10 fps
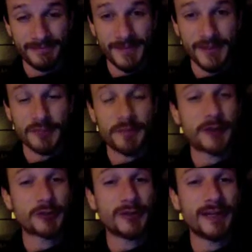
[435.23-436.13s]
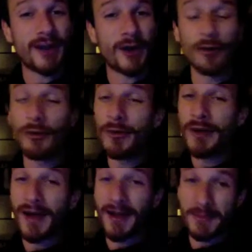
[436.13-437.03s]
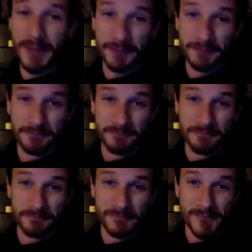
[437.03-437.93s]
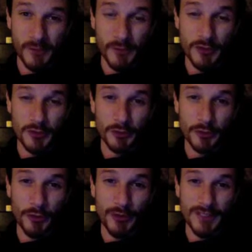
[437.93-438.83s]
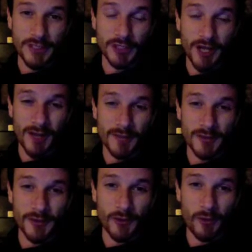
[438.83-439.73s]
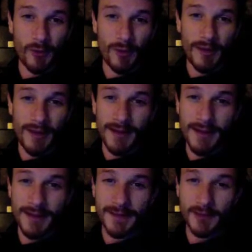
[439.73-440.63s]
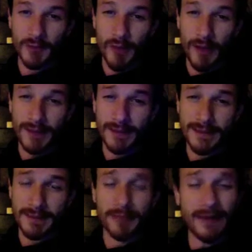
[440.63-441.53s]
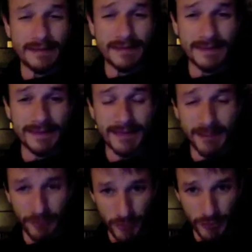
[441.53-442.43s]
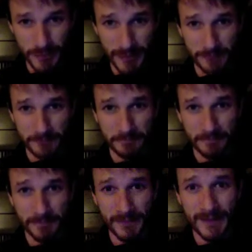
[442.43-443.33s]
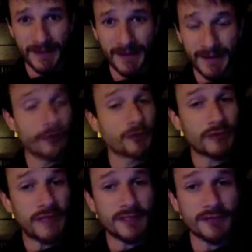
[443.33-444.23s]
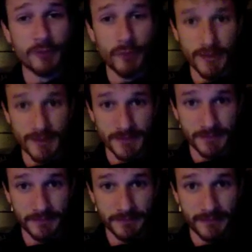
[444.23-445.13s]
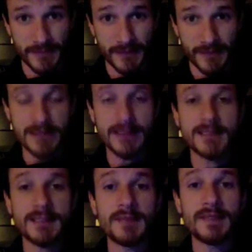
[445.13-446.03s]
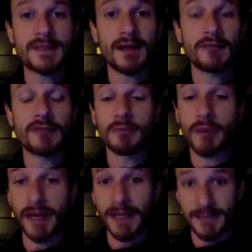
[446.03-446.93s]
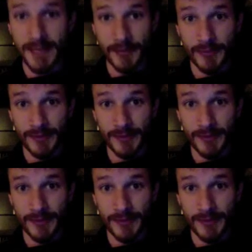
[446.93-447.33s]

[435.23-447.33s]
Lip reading: especially in our new economy, which you will notice that jobs are quite as abundant as they've used to be. And there's reasons for this. The system itself is breaking down,